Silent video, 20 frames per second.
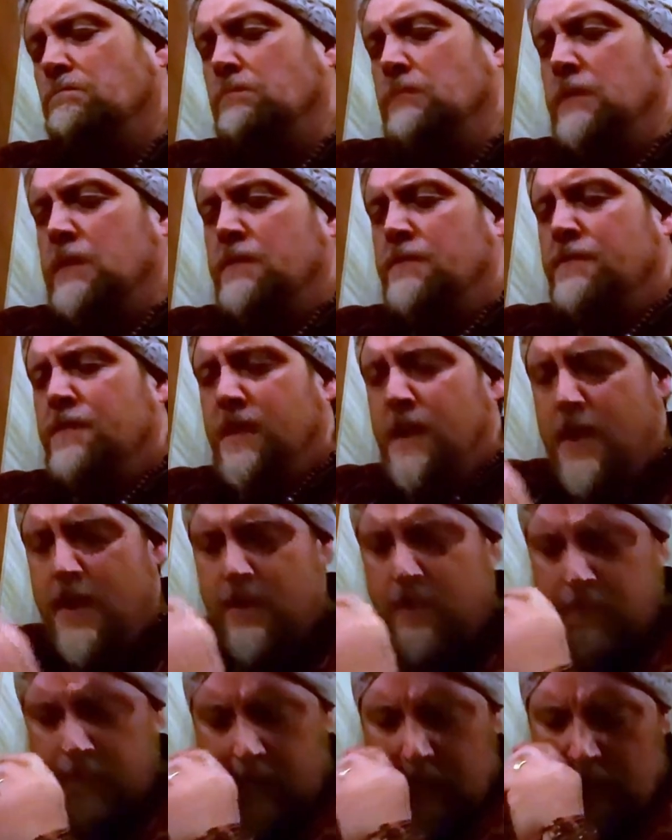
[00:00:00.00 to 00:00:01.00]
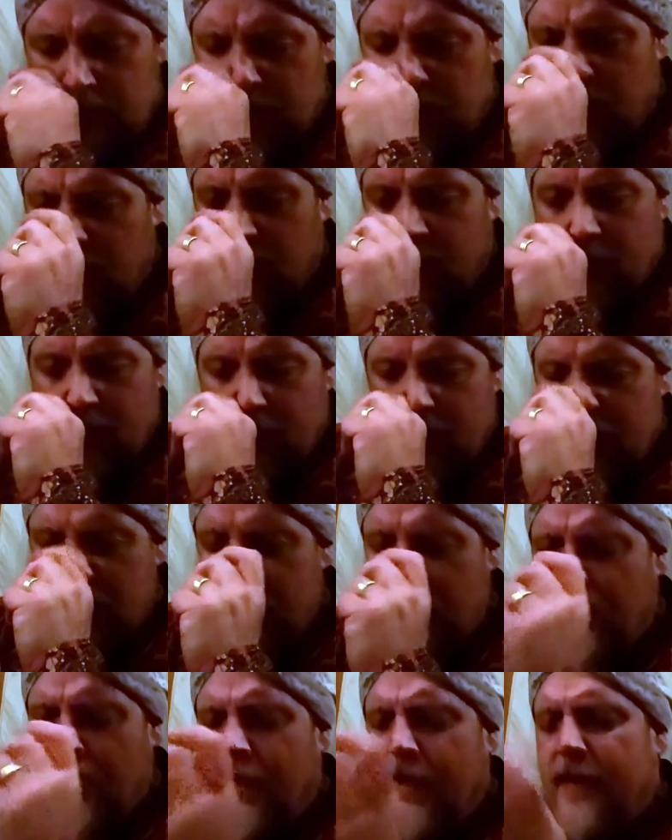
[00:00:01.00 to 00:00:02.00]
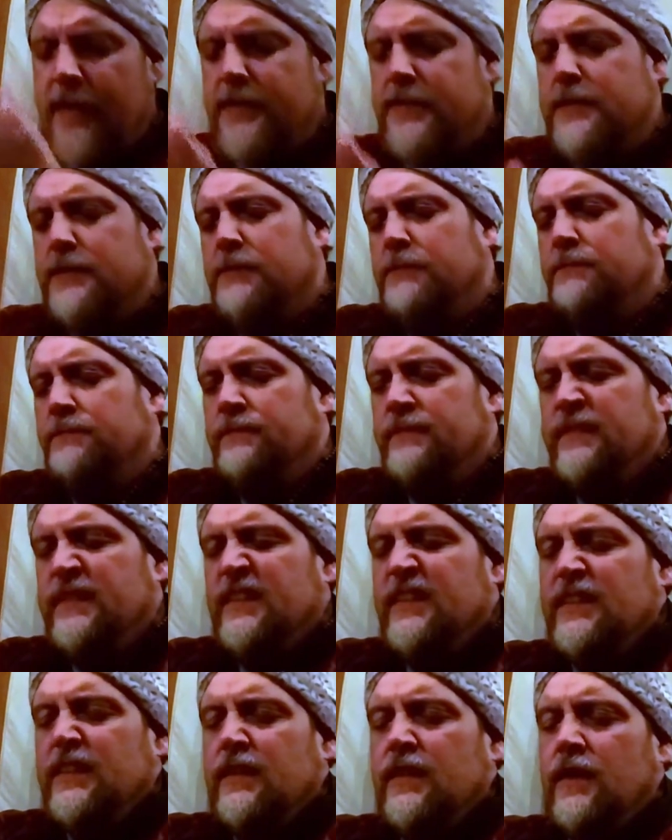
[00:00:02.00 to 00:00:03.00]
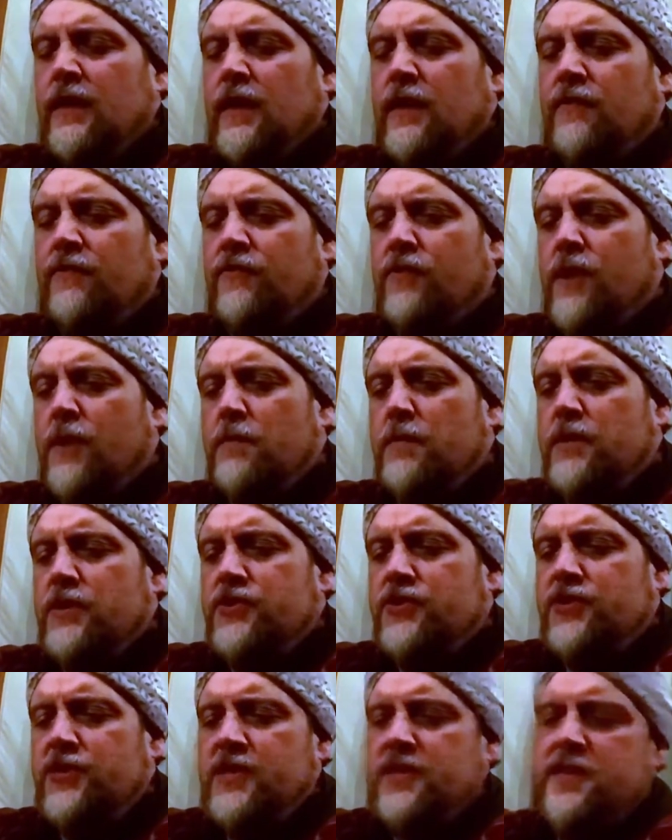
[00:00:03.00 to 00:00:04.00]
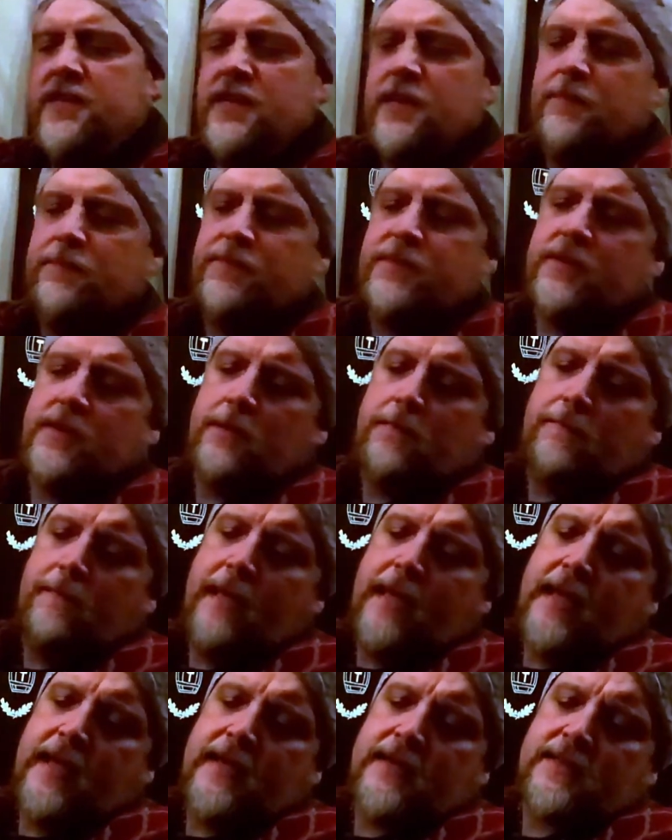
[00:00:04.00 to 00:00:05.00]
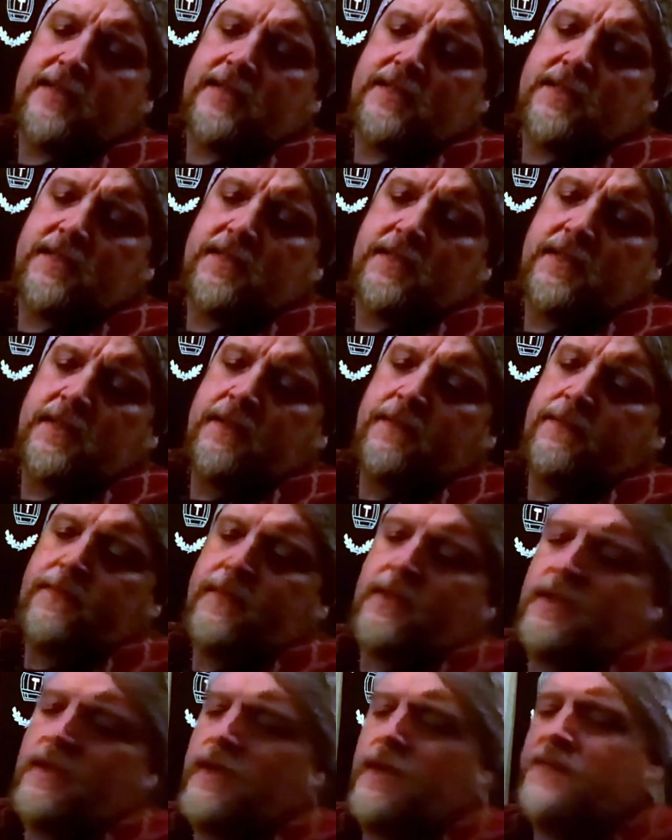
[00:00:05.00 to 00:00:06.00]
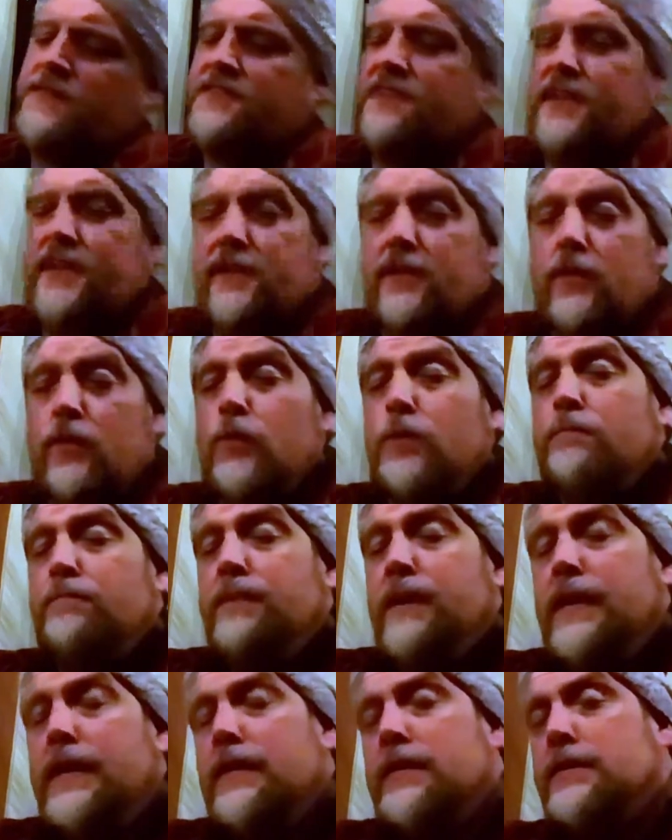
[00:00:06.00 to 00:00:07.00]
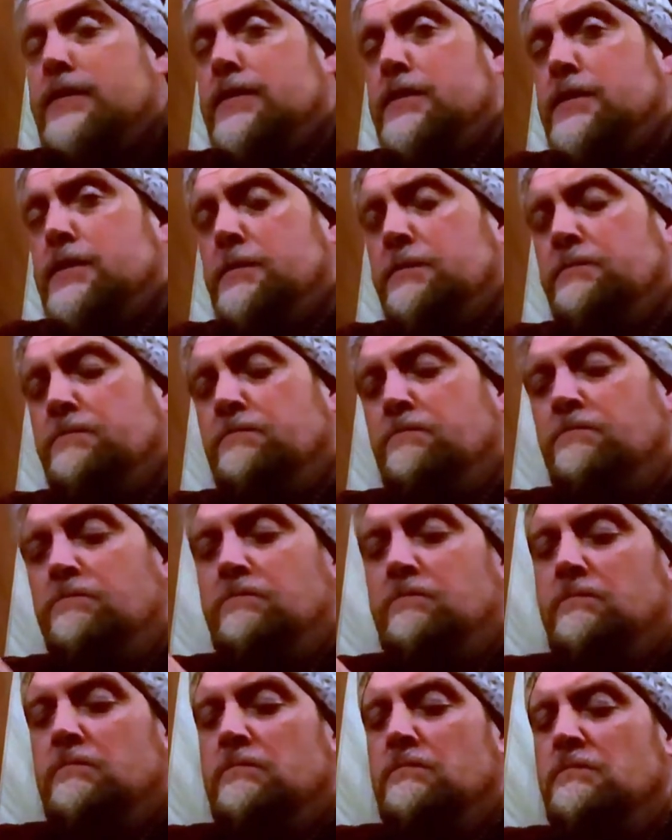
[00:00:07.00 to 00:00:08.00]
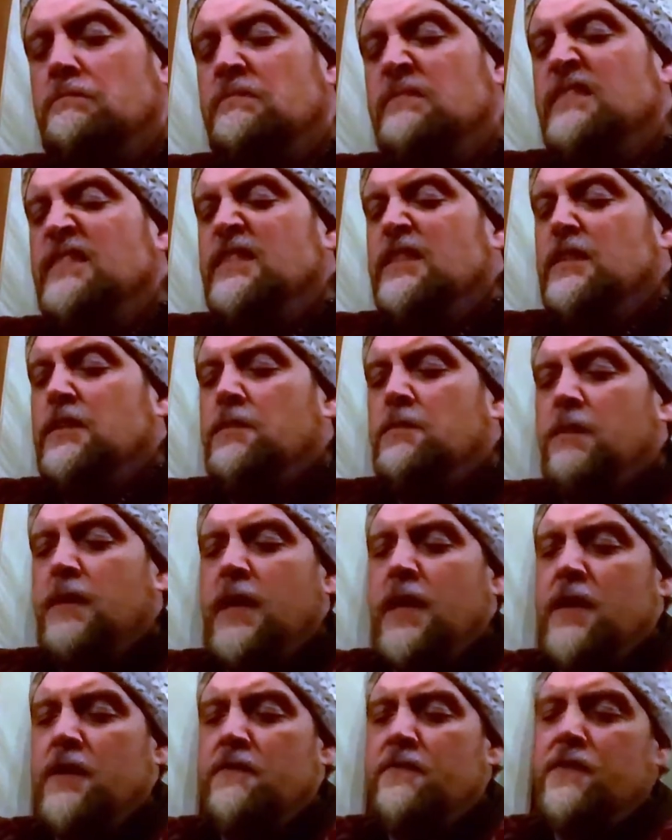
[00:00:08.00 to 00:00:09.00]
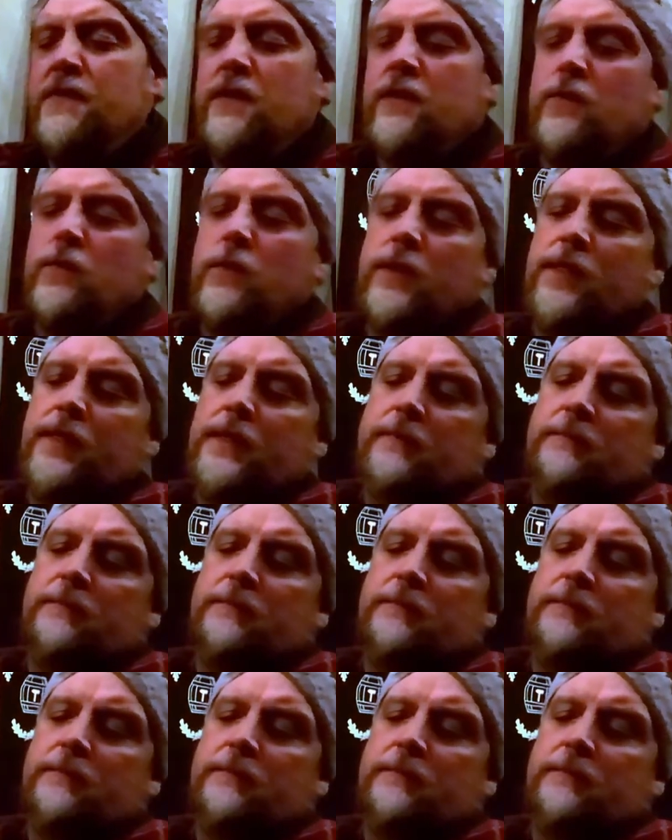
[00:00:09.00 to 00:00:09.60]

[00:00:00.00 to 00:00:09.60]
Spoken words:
And finally she pulled out a pot, and from it she dipped a mass of sandalwood paste and began to fiddle with it.